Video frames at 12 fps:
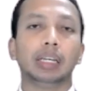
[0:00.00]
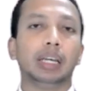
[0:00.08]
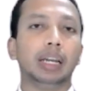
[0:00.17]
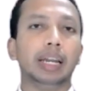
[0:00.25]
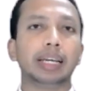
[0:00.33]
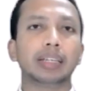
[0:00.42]

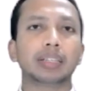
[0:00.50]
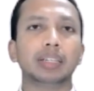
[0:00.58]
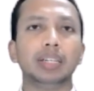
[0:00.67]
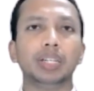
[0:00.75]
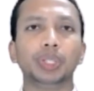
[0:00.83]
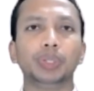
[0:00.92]

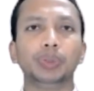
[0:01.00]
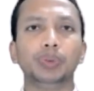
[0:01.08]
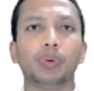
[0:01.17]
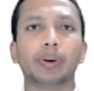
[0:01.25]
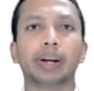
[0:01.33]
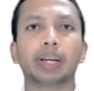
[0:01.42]
legislation
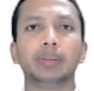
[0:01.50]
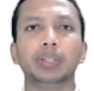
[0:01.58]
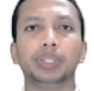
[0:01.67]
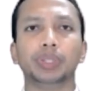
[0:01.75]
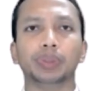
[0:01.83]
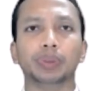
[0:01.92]
or
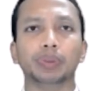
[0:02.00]
regulation,